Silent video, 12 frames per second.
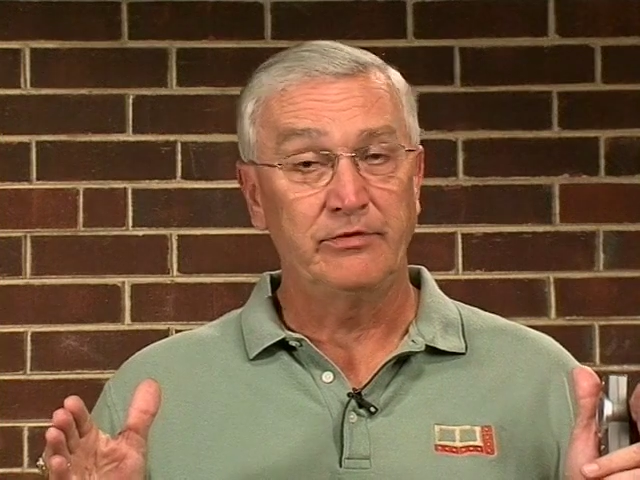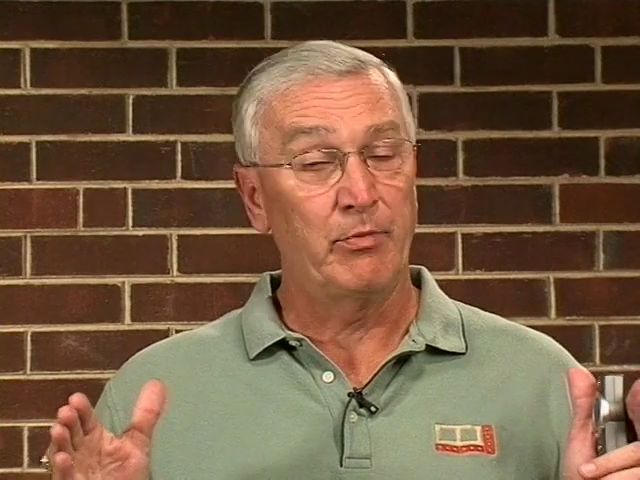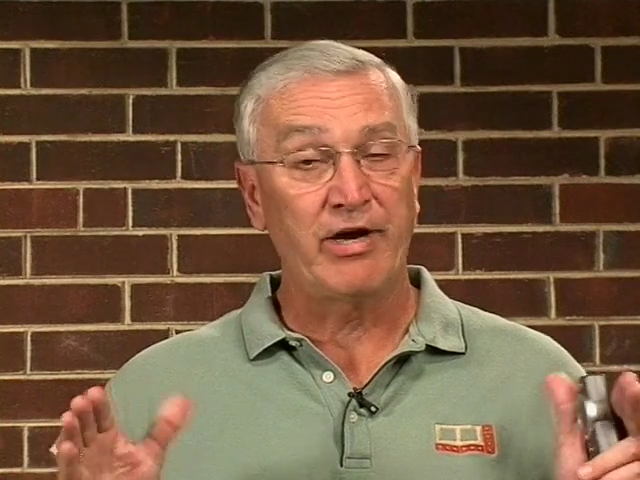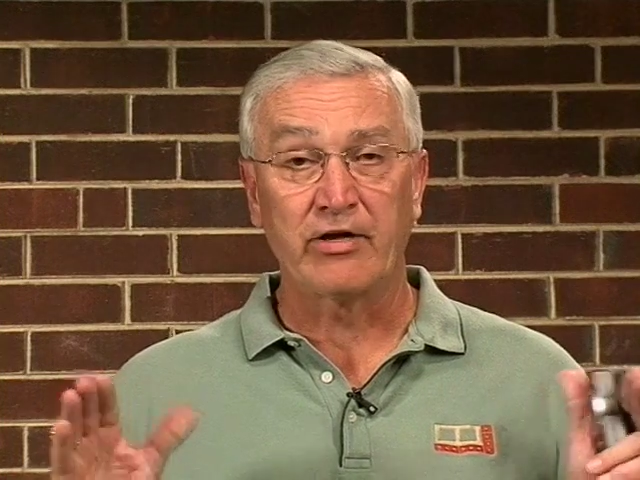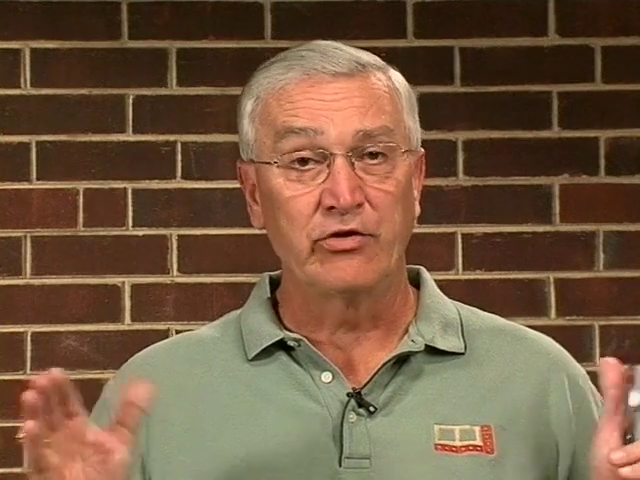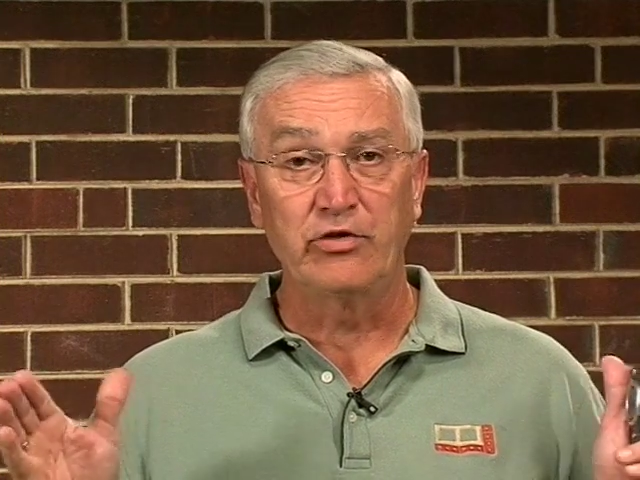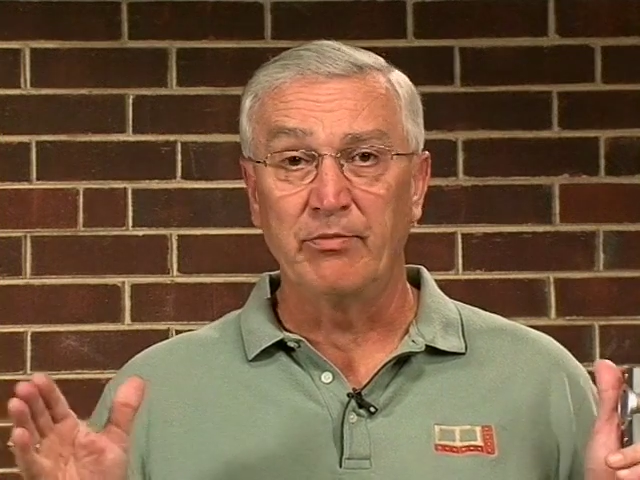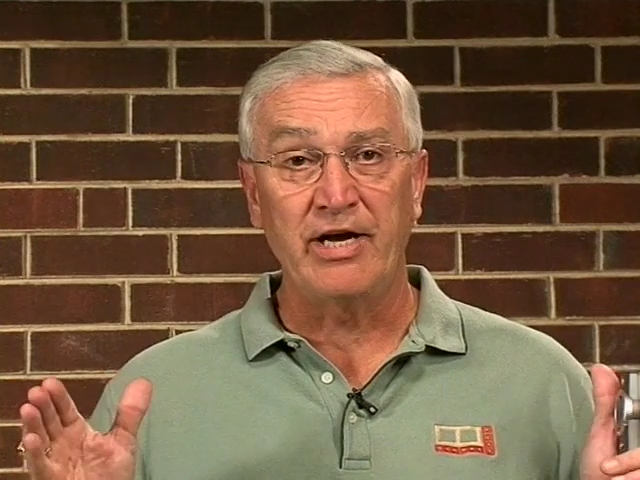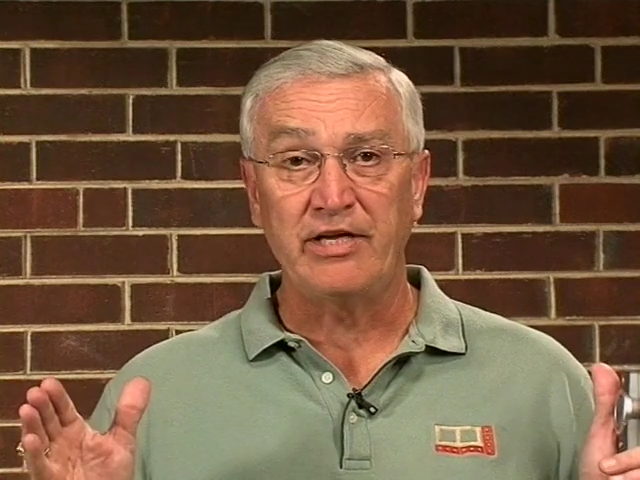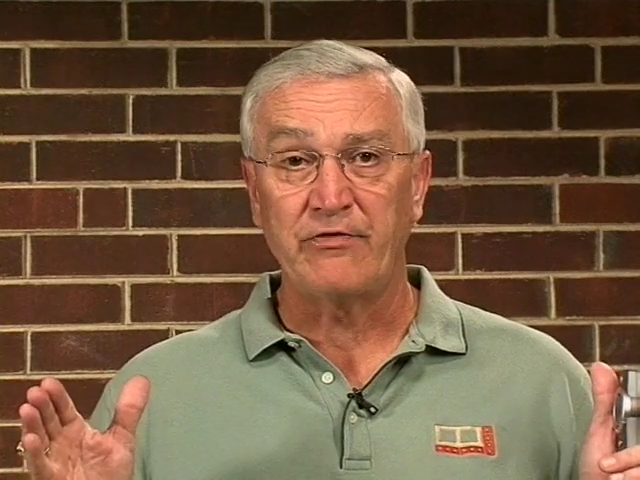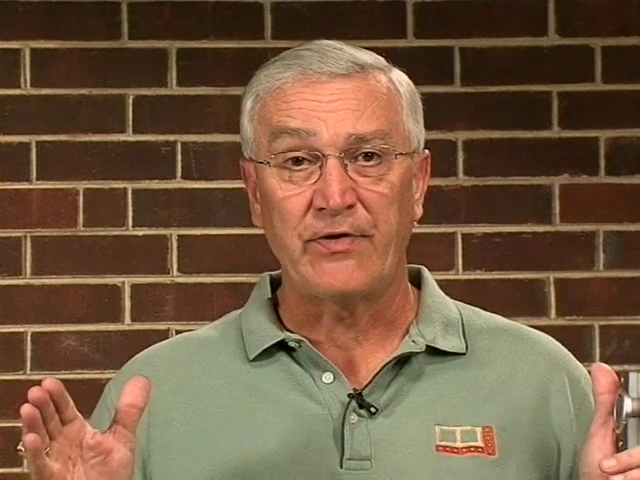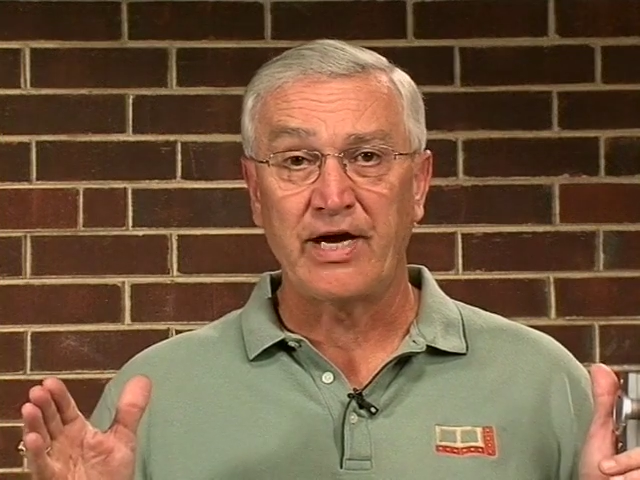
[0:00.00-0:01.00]
no matter who the
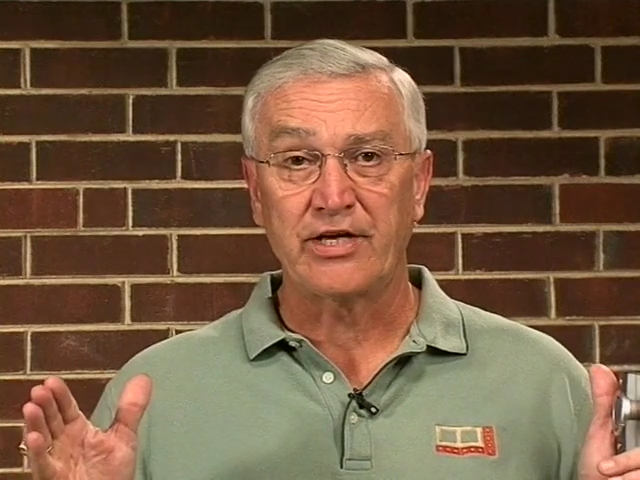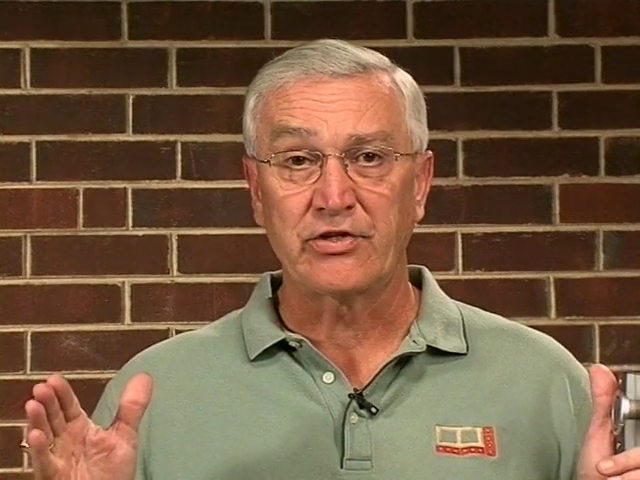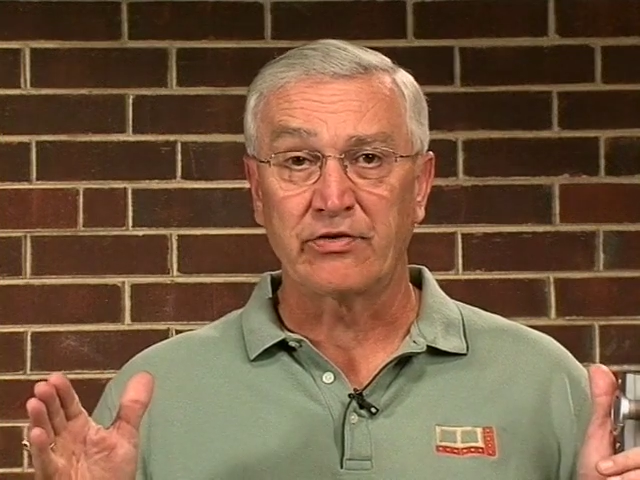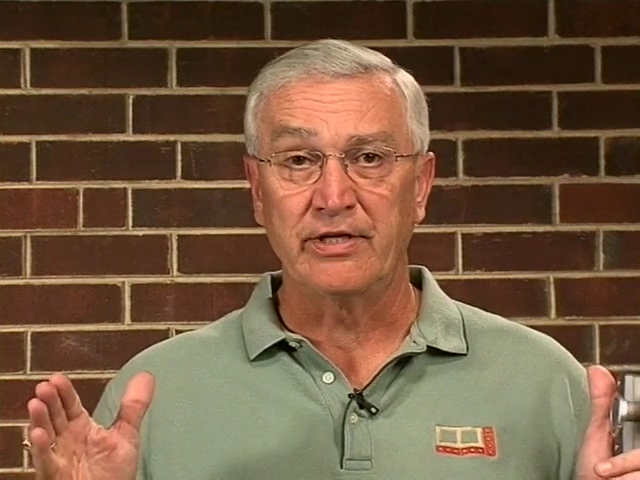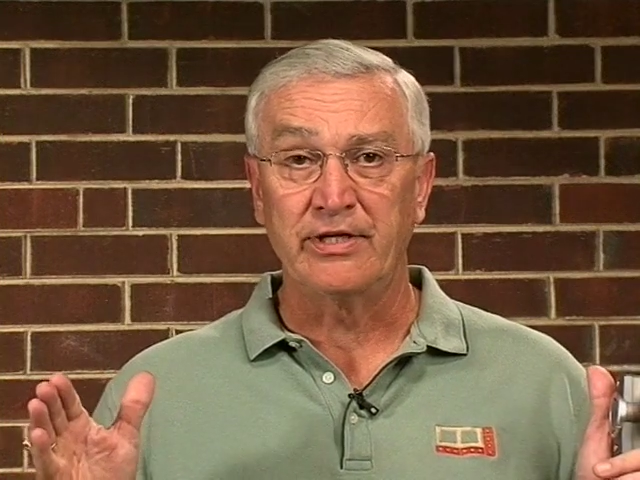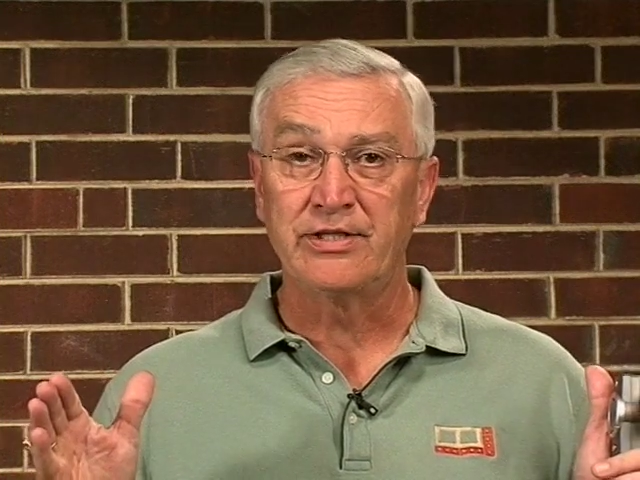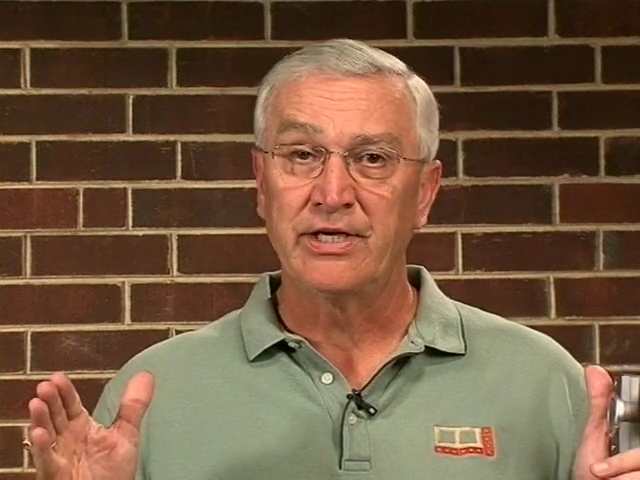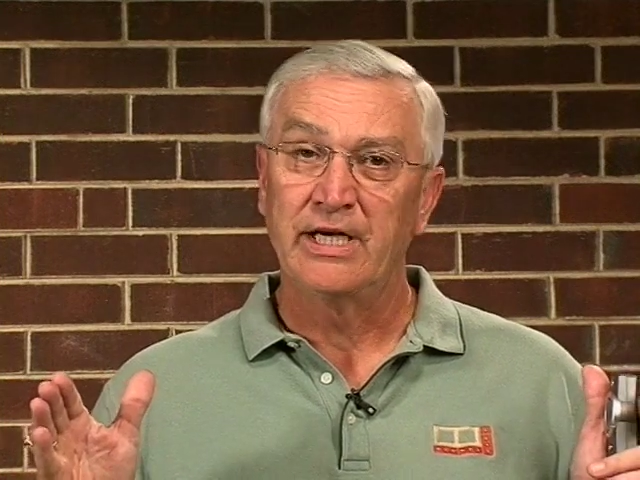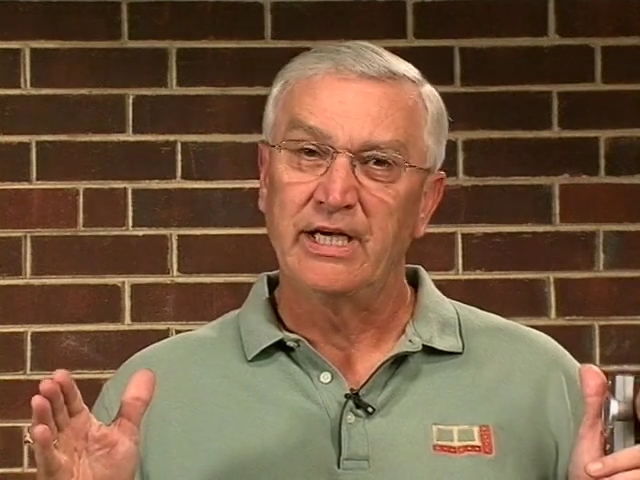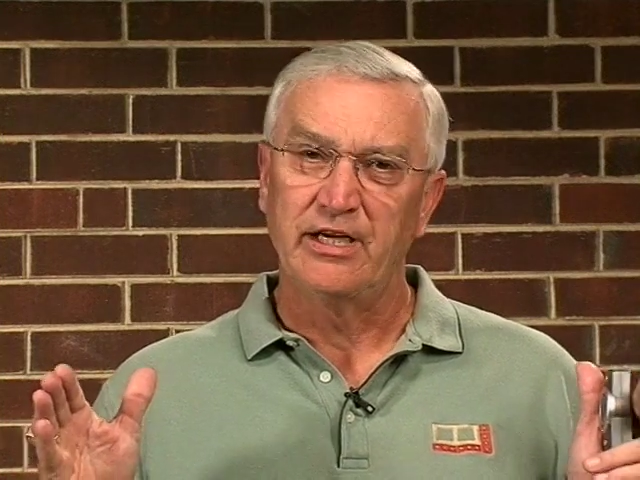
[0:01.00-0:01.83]
manufacturer is,